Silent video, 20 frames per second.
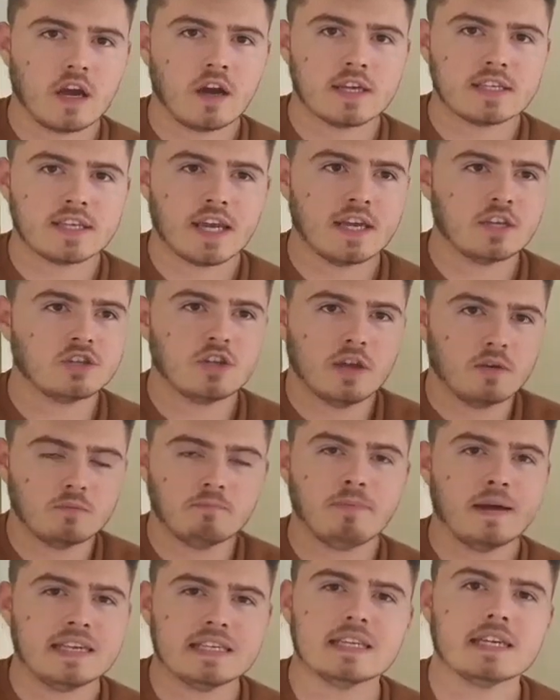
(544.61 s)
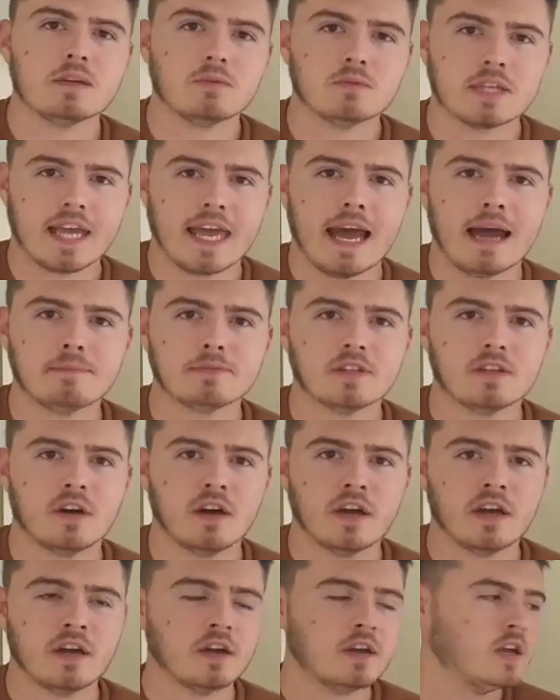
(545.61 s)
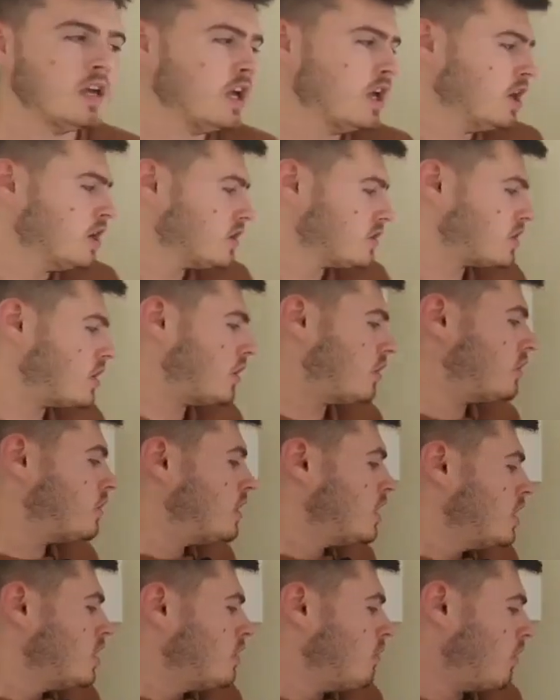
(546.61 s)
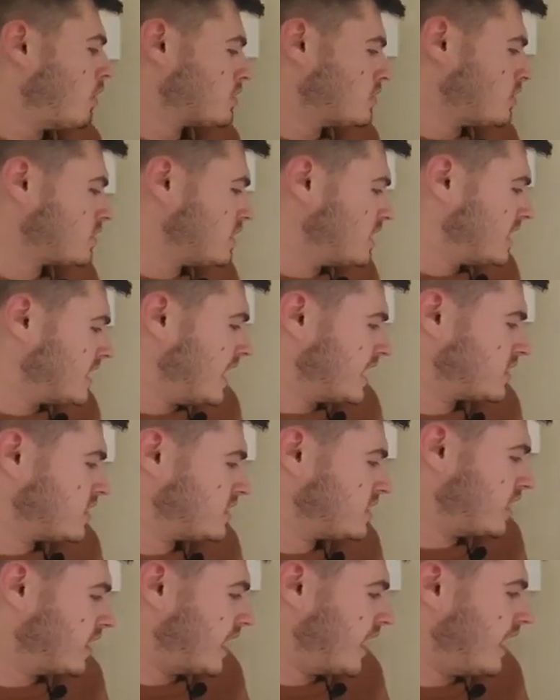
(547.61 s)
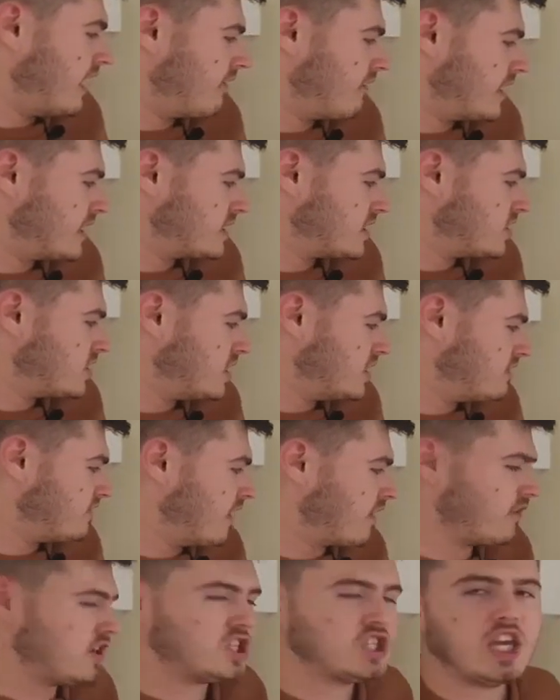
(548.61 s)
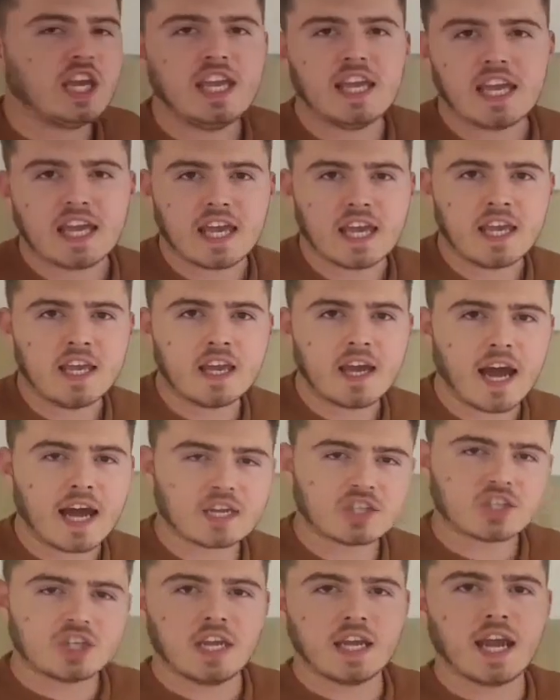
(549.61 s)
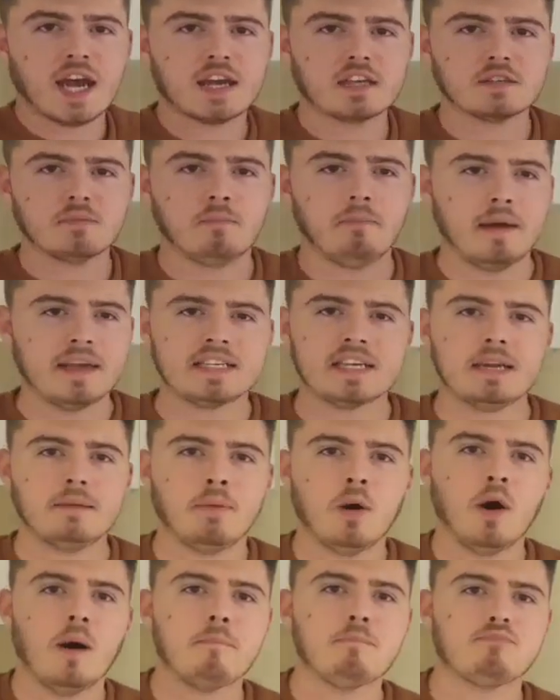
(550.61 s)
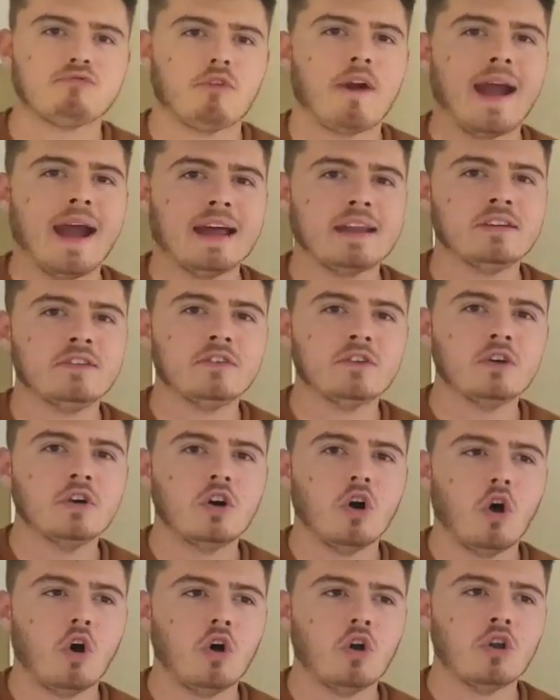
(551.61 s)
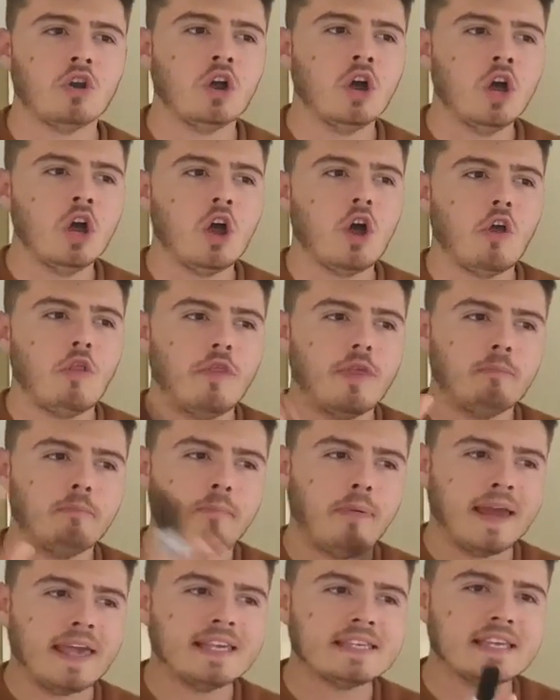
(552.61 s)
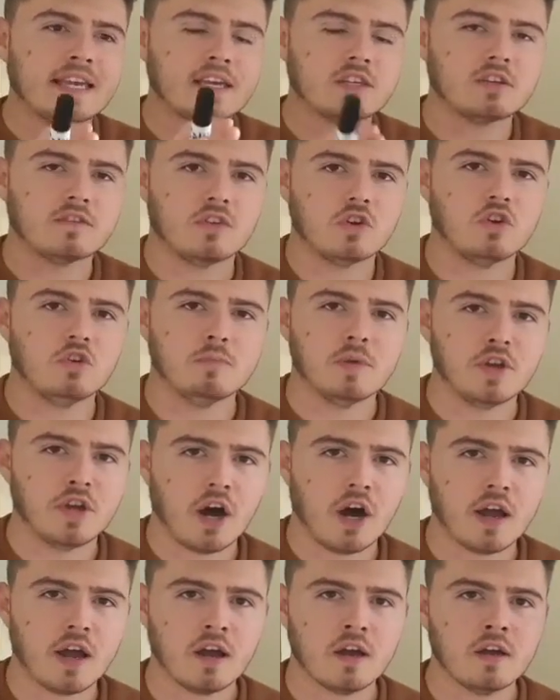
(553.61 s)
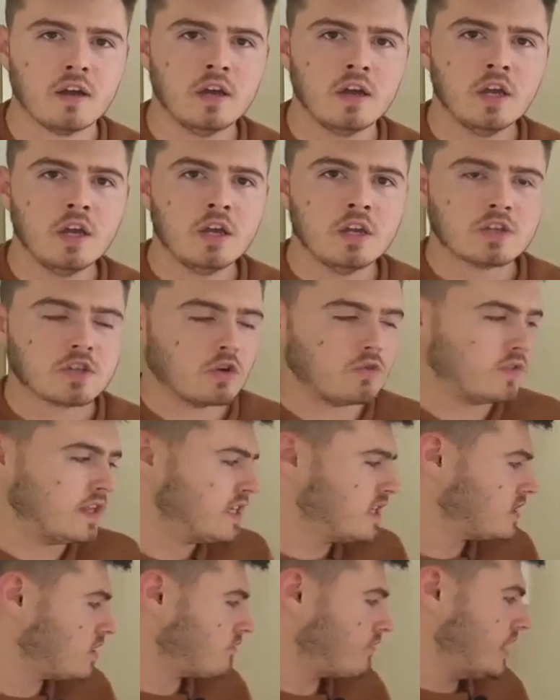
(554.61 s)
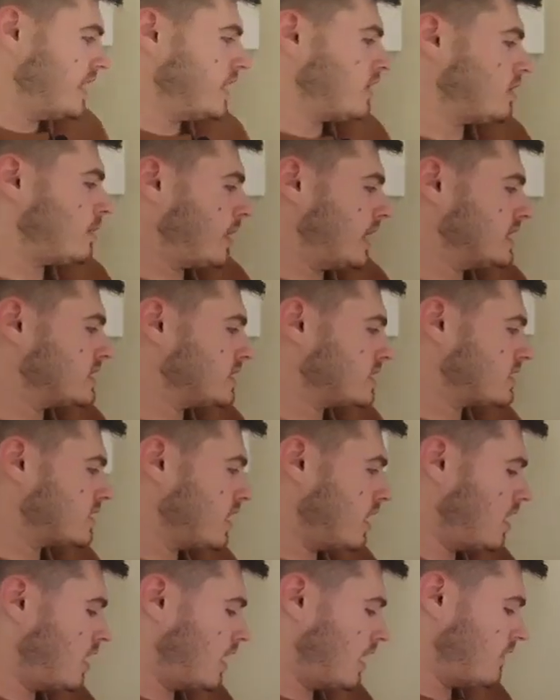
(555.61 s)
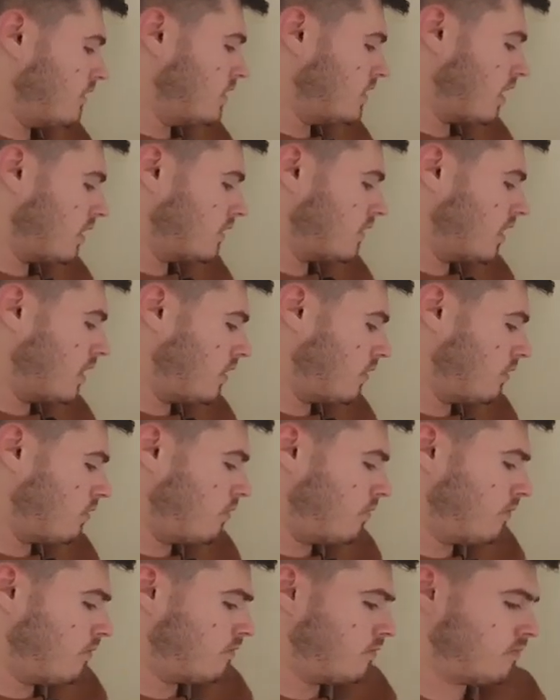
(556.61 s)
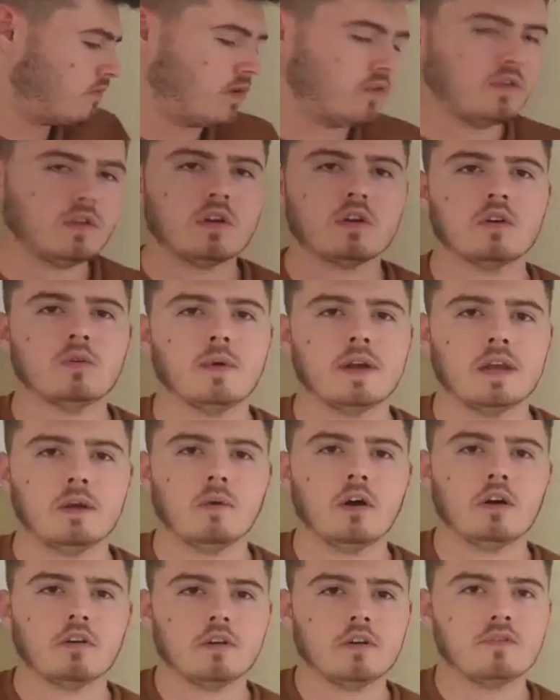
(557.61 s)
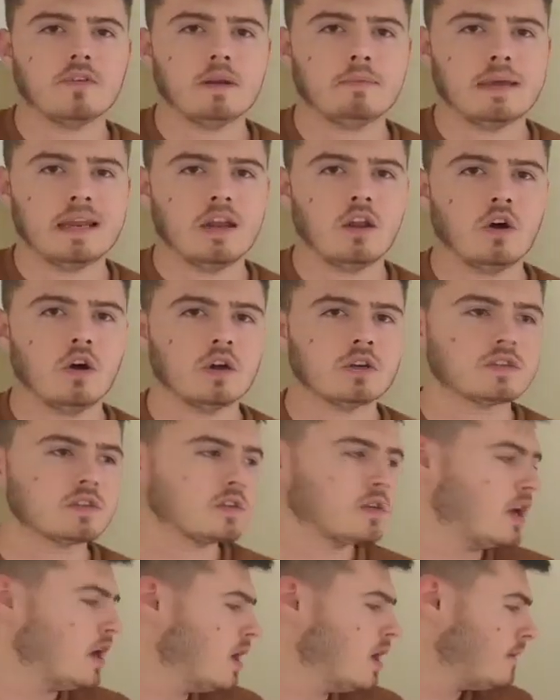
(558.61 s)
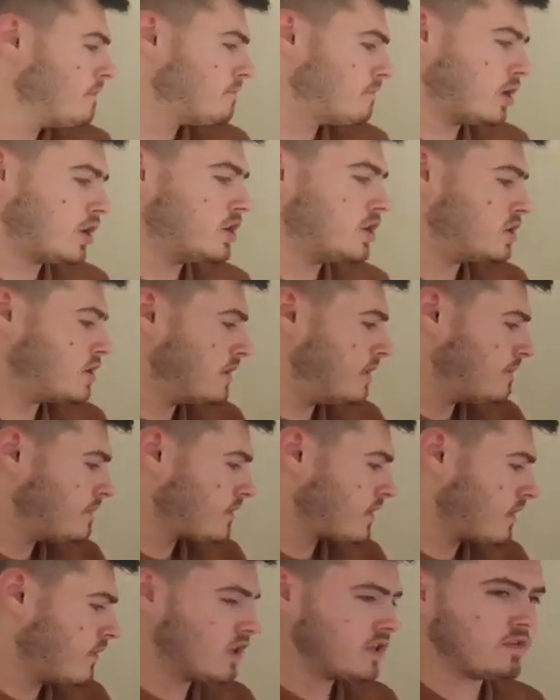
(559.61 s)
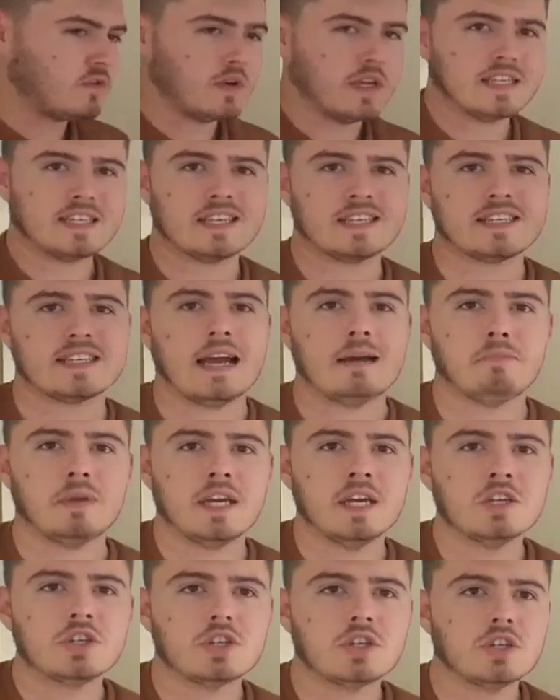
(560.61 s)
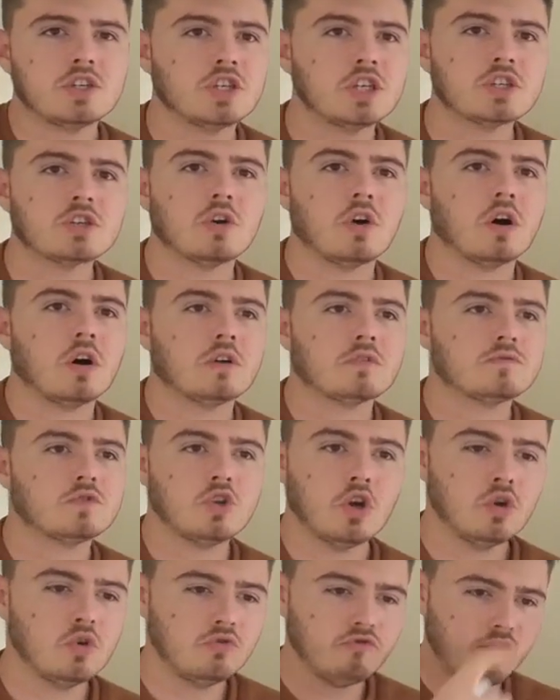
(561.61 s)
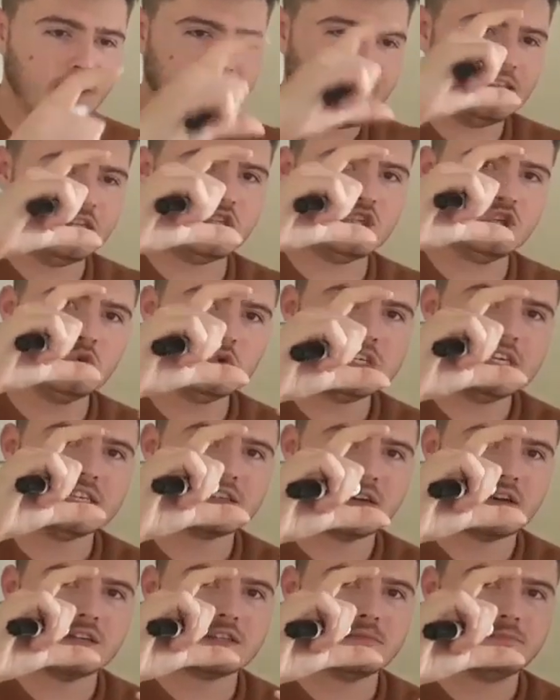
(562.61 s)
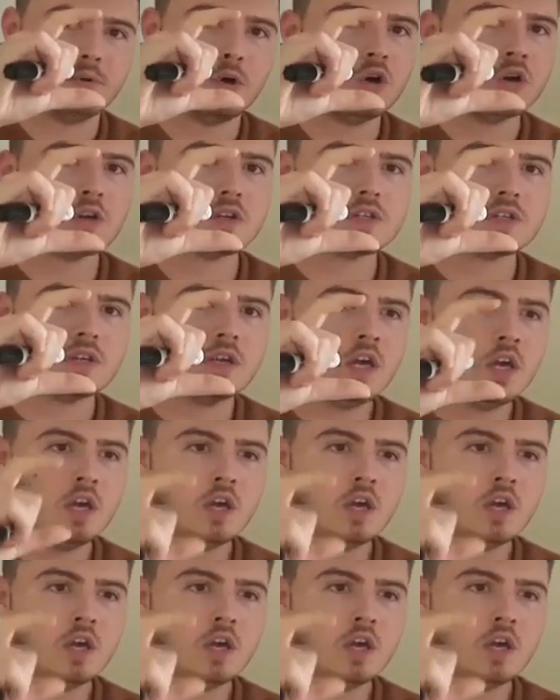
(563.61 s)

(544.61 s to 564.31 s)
Ice Age. It basically was a GAPS diet. So what Dr. Natasha's done here is she's very cheeky and she has basically put a brand on the basics of a human diet. So this is a really good place to start if you don't know where you are or you feel a bit lost, because first of all, it's established. She's got two really juicy sized books.